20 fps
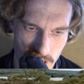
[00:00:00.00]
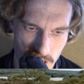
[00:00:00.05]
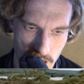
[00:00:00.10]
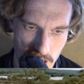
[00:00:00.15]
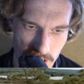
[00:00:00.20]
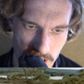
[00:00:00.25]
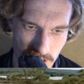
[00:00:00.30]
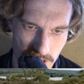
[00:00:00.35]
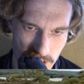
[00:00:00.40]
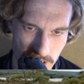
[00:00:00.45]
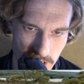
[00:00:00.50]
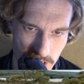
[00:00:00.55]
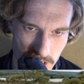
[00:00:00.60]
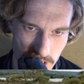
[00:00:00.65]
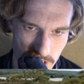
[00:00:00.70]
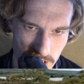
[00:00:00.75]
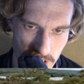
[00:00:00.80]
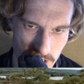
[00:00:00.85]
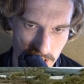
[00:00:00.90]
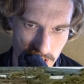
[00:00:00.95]
nice.
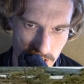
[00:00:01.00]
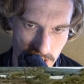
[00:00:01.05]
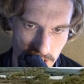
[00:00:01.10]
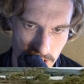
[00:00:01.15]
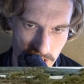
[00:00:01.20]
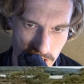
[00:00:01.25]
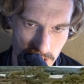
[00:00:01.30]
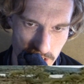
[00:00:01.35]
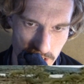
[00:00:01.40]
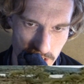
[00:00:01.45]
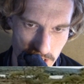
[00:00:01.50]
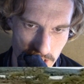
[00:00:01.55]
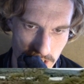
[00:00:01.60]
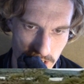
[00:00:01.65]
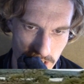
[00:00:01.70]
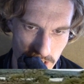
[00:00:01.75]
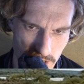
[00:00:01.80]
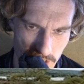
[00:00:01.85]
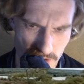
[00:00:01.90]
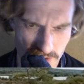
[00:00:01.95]

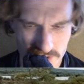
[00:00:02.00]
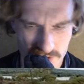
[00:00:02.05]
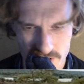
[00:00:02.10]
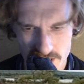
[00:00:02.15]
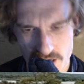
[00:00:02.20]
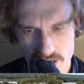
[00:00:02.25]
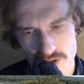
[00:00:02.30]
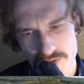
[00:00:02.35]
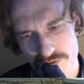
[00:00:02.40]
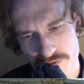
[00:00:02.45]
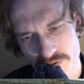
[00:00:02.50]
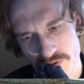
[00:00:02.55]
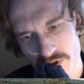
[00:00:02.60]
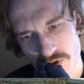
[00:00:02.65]
It looks kind of